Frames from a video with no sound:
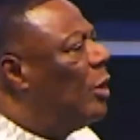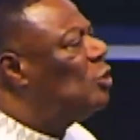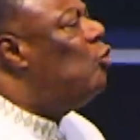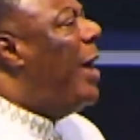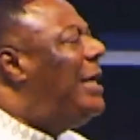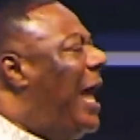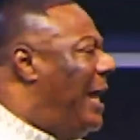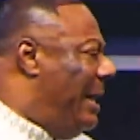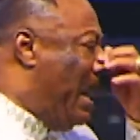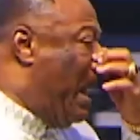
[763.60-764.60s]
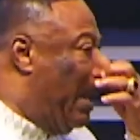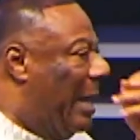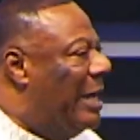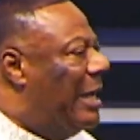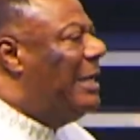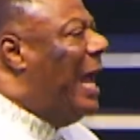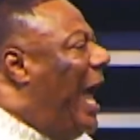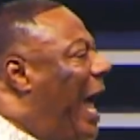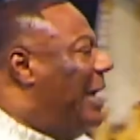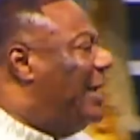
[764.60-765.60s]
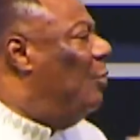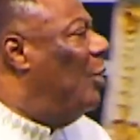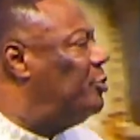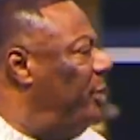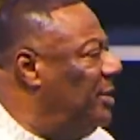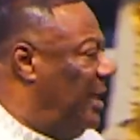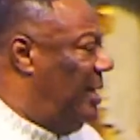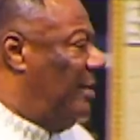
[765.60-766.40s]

whether the ark he was building